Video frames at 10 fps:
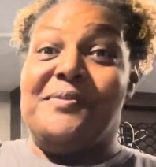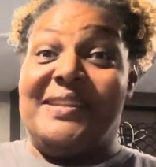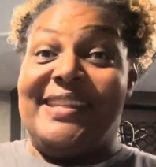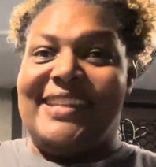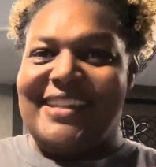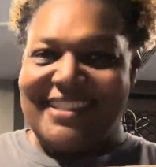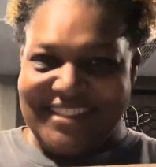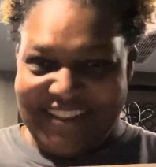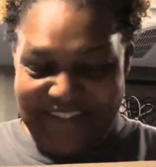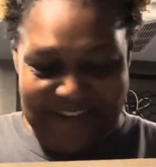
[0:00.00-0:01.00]
we need it.
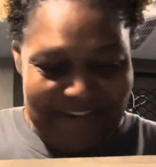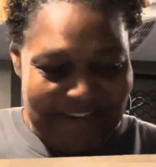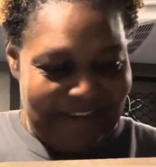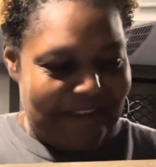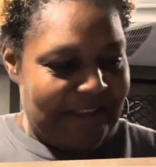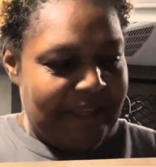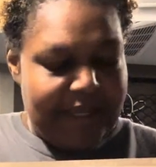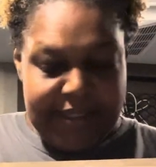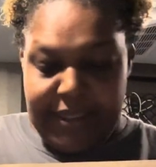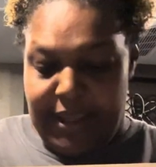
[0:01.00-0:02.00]
So,
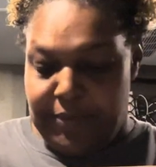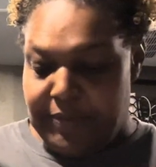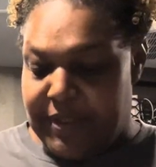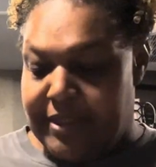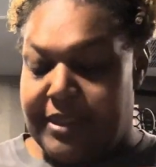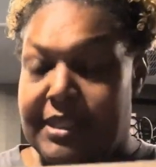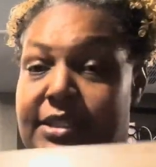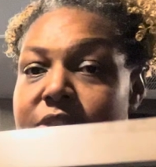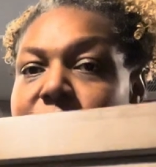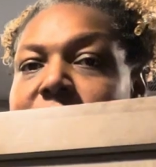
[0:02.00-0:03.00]
yeah, but this
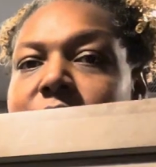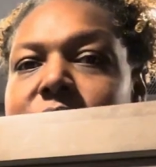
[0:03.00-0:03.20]
is what it looks